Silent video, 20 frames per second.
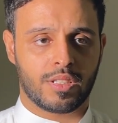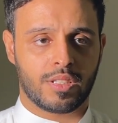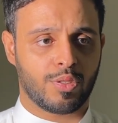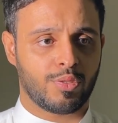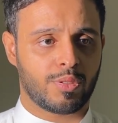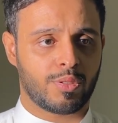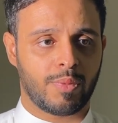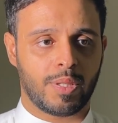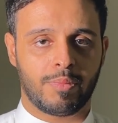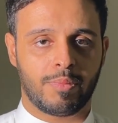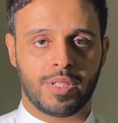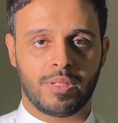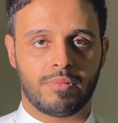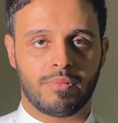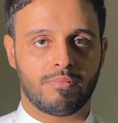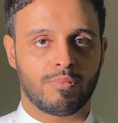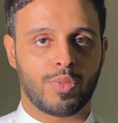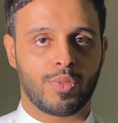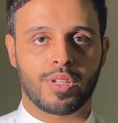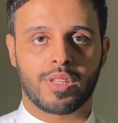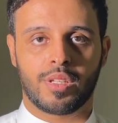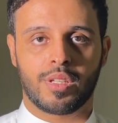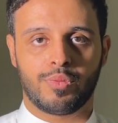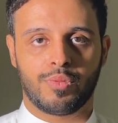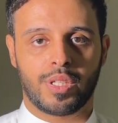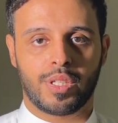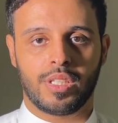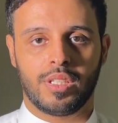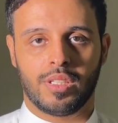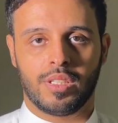so it may be more than
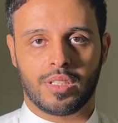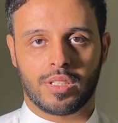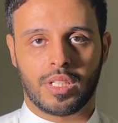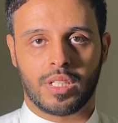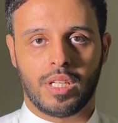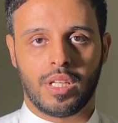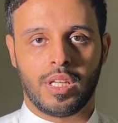1 year.